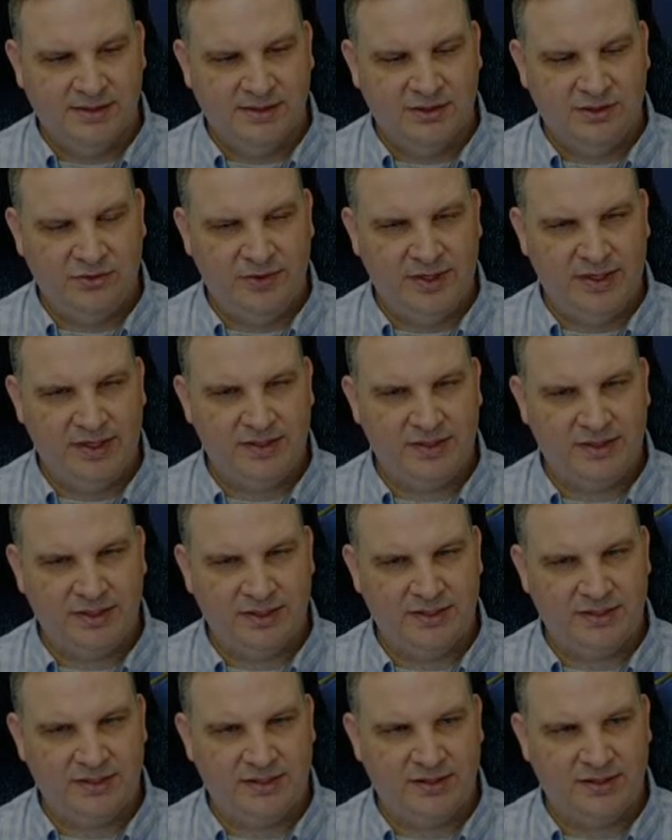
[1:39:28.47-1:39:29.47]

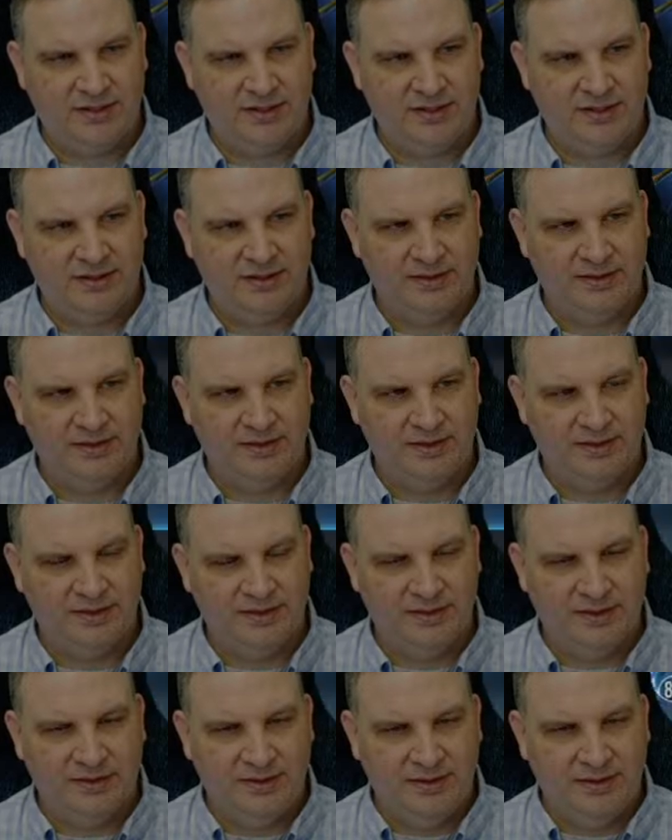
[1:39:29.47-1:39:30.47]
286.
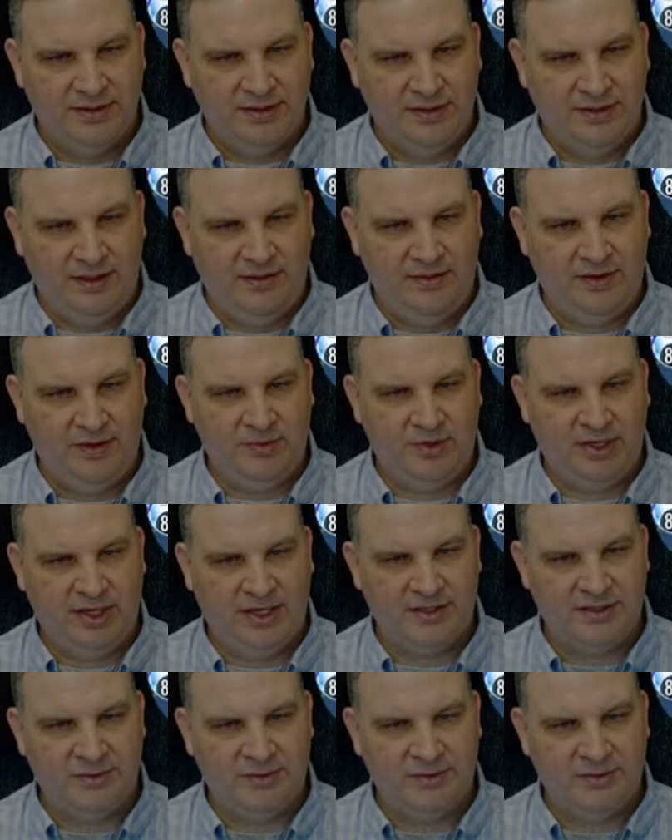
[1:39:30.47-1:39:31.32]
And then we got